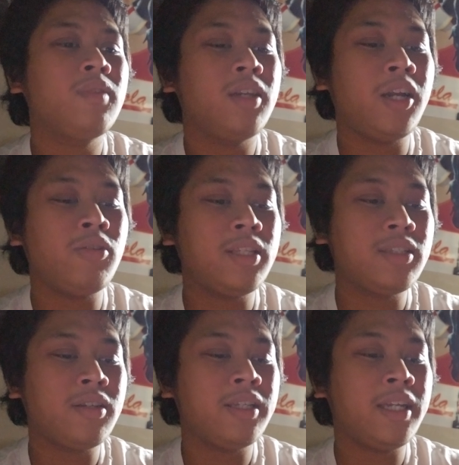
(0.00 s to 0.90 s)
I only
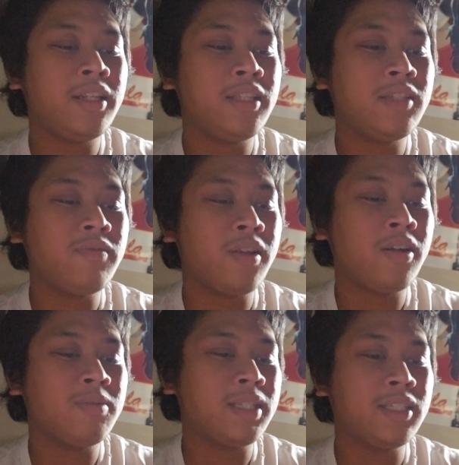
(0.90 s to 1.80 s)
started getting these flare
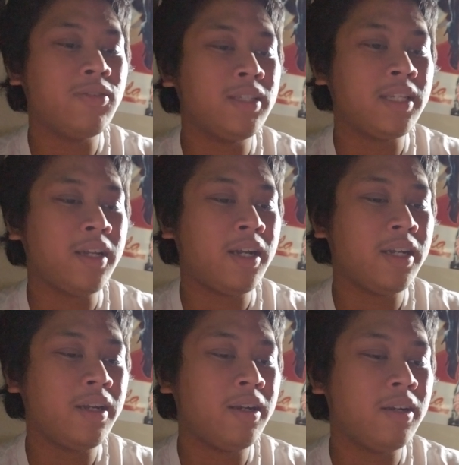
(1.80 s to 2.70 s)
ups as soon as I got
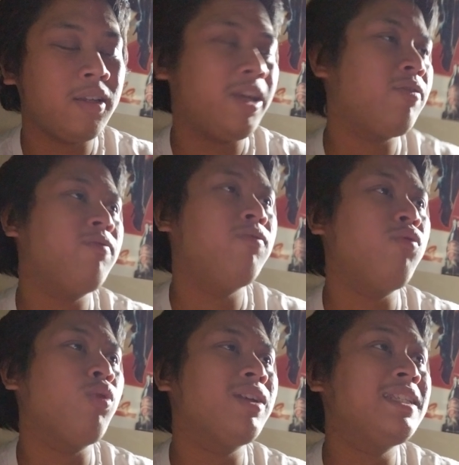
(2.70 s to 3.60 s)
here, like
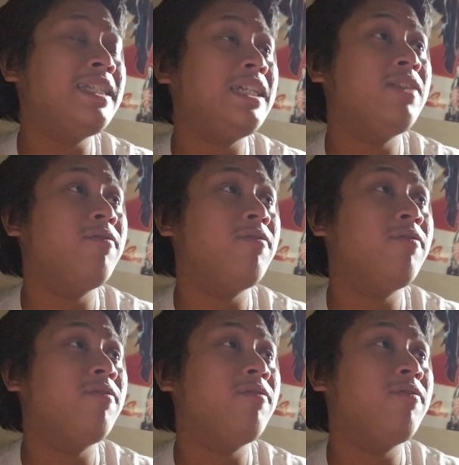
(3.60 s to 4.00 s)
14,